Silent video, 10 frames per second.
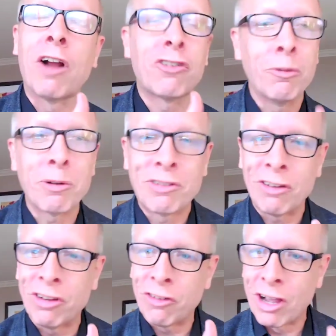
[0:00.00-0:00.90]

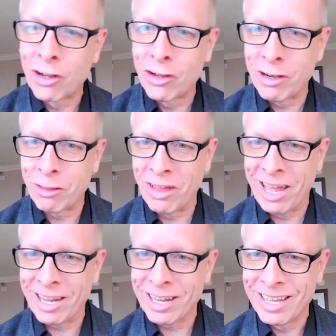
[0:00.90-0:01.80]
superstitions a good
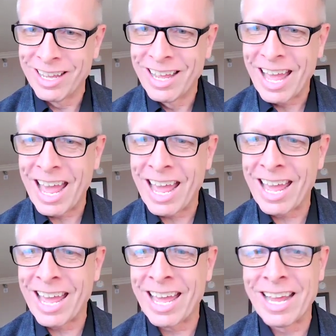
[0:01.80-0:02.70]
thing?
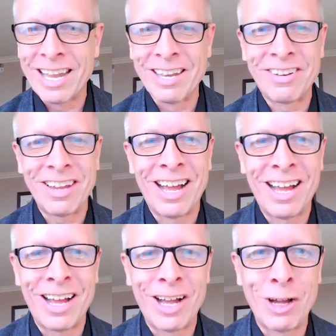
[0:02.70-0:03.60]
And
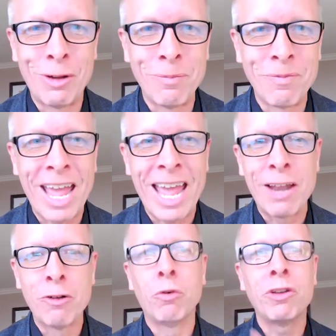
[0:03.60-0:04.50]

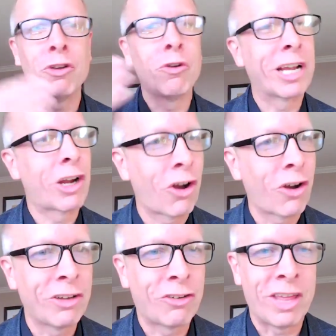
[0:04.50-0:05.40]
would you
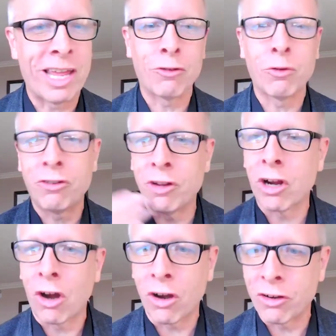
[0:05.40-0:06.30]
encourage these? Would you
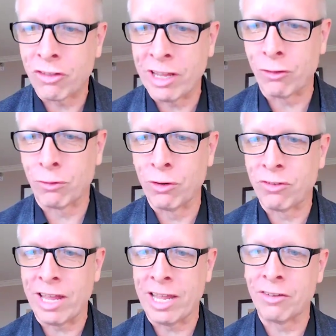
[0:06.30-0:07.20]
encourage these
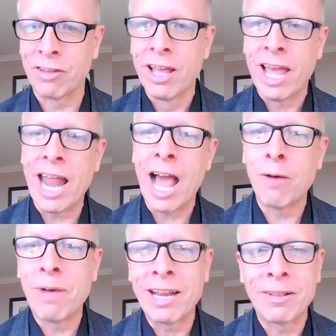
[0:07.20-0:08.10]
routines? And how
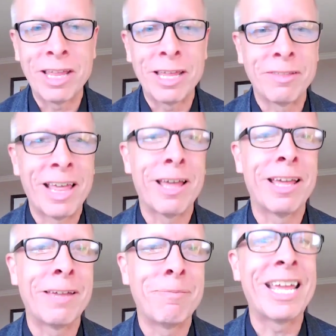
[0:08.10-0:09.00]
might
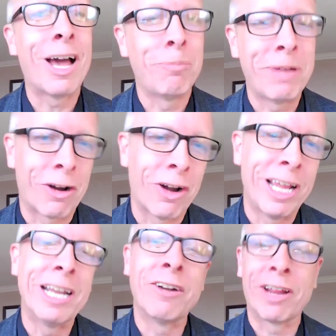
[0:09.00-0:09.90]
they be helping or
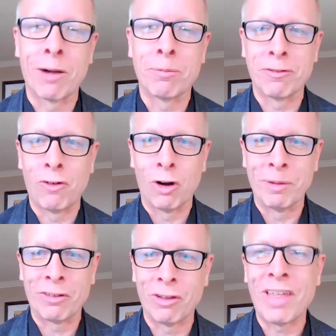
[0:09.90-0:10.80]
hindering our
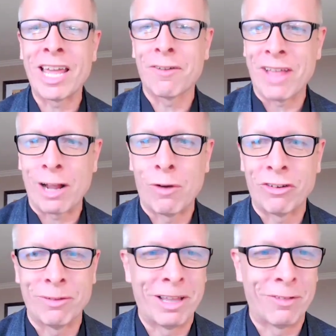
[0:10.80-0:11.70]
performance? So thank you for that
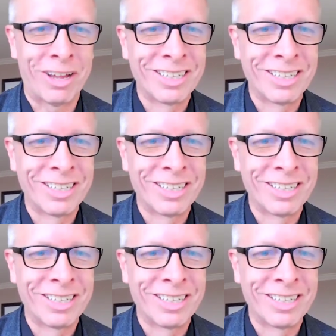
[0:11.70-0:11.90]
question, by the way.